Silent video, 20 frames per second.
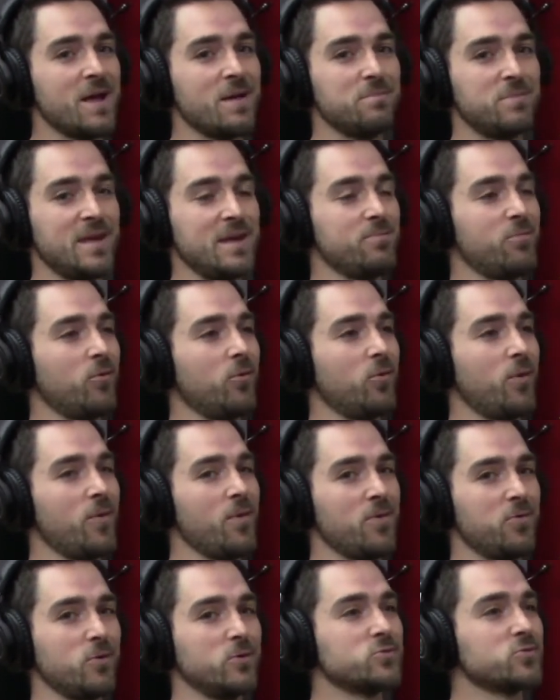People,
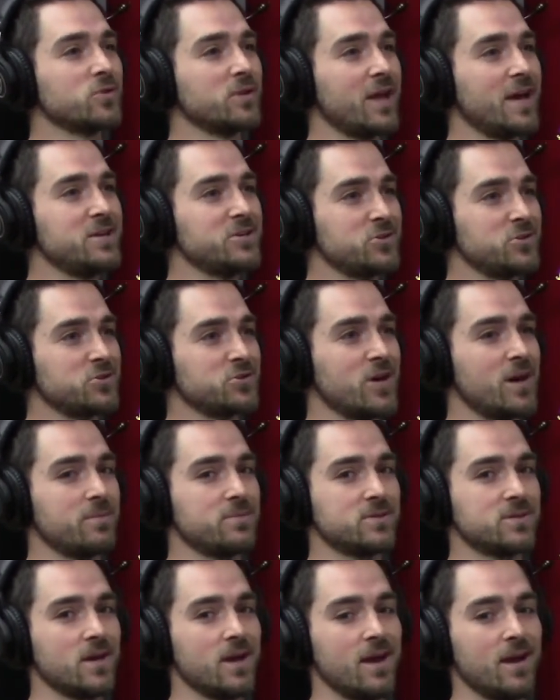those
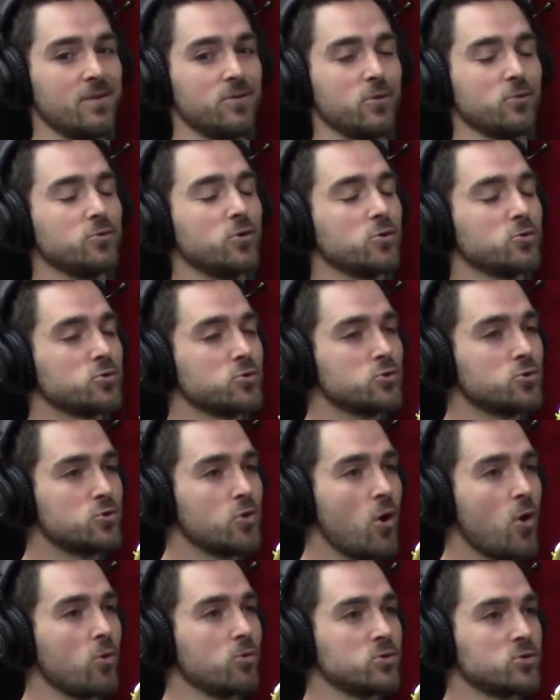relationships, they're
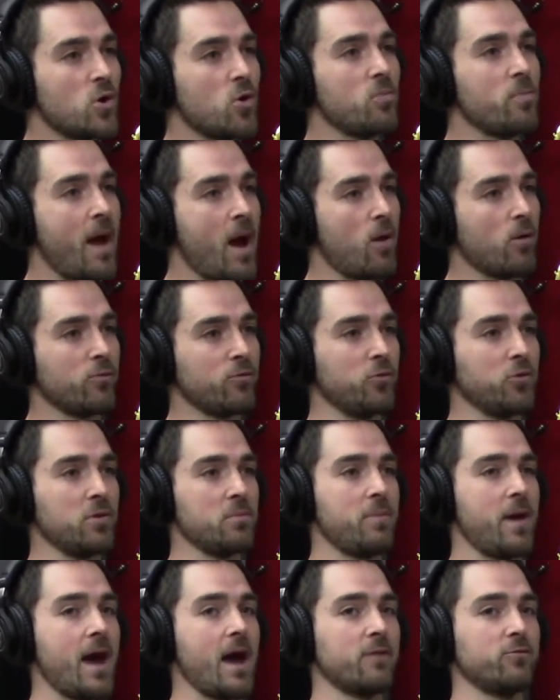so powerful
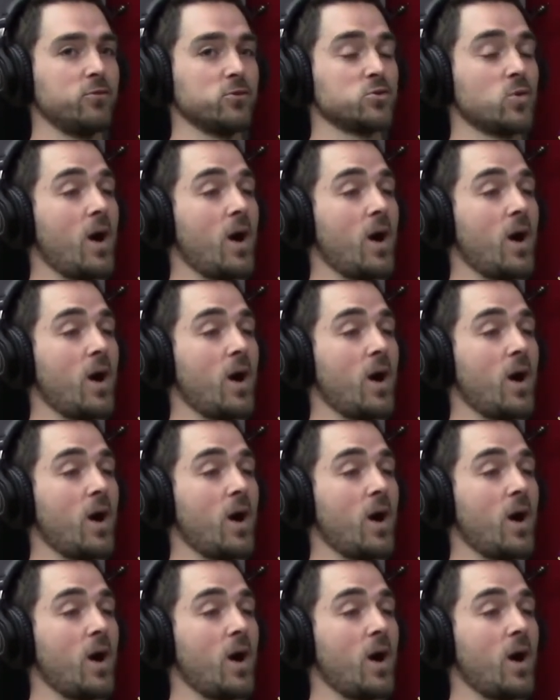and impactful.